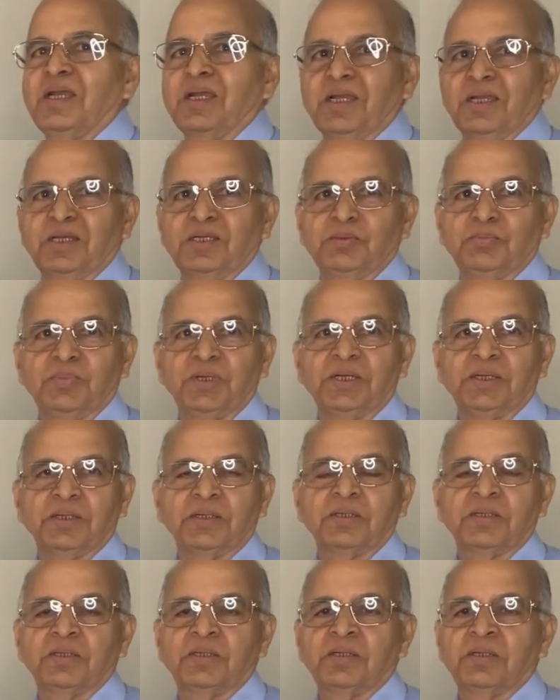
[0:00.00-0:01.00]
engagement.
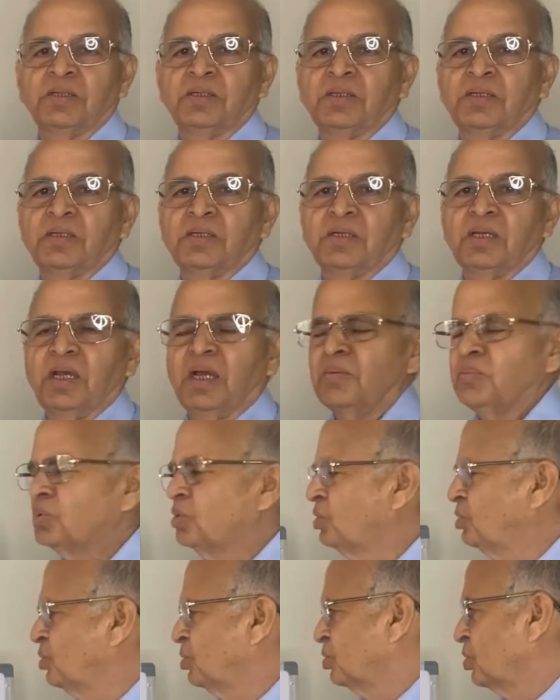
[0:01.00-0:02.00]
I am
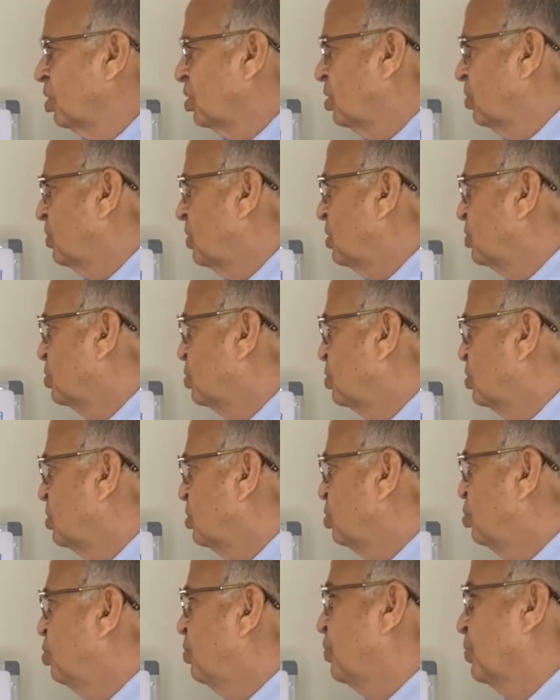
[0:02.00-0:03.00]
going to talk about
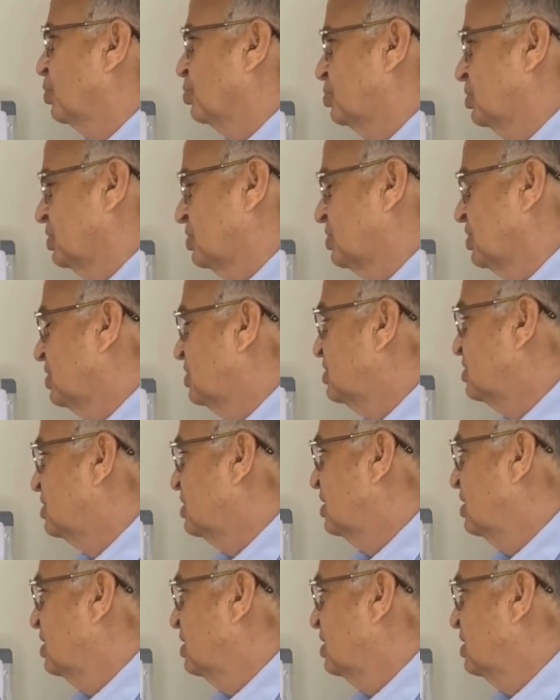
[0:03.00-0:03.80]
two processes.